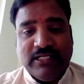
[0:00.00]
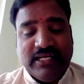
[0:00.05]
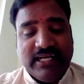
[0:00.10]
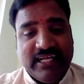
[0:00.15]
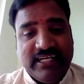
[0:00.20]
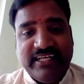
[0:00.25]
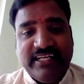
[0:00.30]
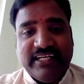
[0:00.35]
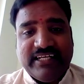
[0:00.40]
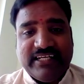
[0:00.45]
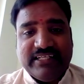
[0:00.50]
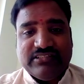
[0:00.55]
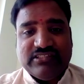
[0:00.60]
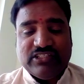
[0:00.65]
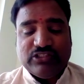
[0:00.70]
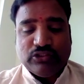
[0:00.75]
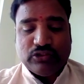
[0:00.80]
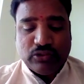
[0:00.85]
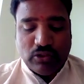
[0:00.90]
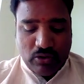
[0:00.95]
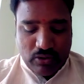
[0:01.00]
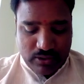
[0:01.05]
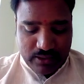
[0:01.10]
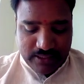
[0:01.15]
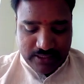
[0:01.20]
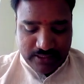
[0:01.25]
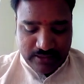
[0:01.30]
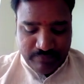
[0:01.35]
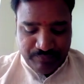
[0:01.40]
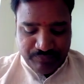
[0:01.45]
a lyric is a
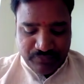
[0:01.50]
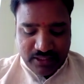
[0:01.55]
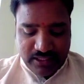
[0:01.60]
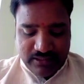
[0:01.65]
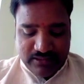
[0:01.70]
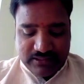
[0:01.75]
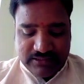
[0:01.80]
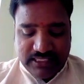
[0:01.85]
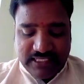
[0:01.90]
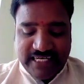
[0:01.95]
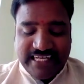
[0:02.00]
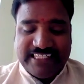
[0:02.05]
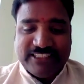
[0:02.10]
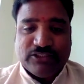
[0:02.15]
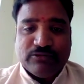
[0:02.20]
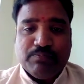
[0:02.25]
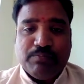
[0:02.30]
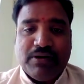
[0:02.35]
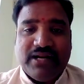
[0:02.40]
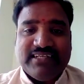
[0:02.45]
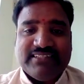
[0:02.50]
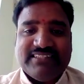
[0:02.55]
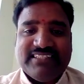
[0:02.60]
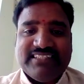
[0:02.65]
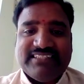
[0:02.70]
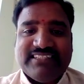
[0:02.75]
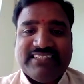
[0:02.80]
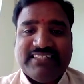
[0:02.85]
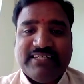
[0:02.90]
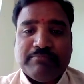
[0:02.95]
song that
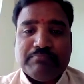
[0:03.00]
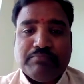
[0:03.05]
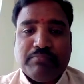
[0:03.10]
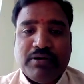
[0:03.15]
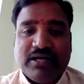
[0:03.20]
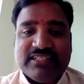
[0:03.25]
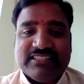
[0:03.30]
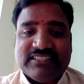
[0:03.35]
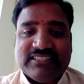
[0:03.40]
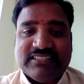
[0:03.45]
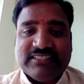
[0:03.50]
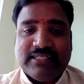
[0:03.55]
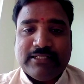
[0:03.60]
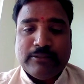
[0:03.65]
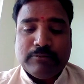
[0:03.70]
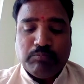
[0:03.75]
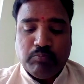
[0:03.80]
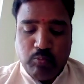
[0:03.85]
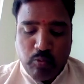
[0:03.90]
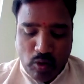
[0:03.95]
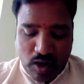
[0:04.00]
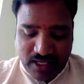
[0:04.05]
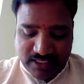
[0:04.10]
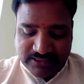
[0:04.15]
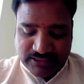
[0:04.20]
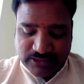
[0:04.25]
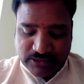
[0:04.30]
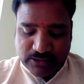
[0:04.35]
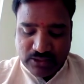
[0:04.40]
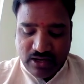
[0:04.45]
expresses the personal
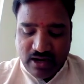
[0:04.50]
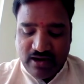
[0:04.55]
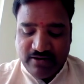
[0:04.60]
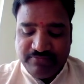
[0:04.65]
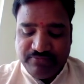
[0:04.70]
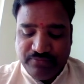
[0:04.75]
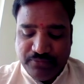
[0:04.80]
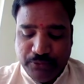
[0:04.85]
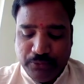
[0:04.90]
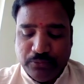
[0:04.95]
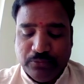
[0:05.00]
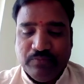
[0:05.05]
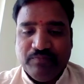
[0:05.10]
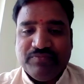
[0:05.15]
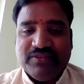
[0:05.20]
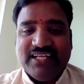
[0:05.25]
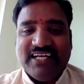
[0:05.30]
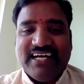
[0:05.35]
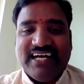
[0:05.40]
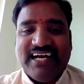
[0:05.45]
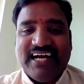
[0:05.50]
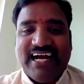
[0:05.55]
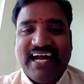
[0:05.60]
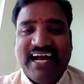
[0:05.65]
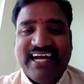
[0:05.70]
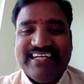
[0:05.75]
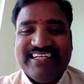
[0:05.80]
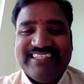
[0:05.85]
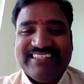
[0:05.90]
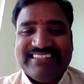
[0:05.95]
point of view
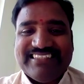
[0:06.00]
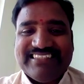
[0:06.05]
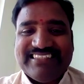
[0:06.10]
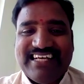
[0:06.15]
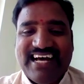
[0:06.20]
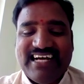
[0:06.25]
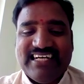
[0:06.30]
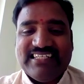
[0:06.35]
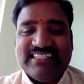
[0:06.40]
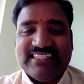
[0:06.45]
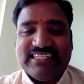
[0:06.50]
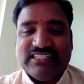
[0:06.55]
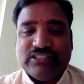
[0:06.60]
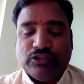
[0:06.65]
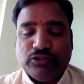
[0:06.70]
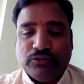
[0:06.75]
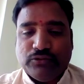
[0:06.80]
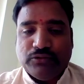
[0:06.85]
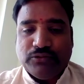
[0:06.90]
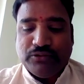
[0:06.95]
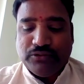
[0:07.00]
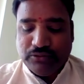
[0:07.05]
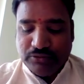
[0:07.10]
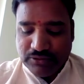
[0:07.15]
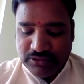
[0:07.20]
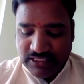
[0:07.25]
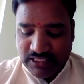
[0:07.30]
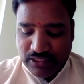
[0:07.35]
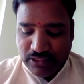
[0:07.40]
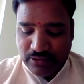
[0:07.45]
and sung to
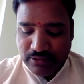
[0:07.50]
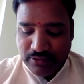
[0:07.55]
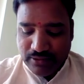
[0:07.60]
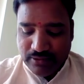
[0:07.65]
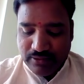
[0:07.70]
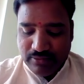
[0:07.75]
the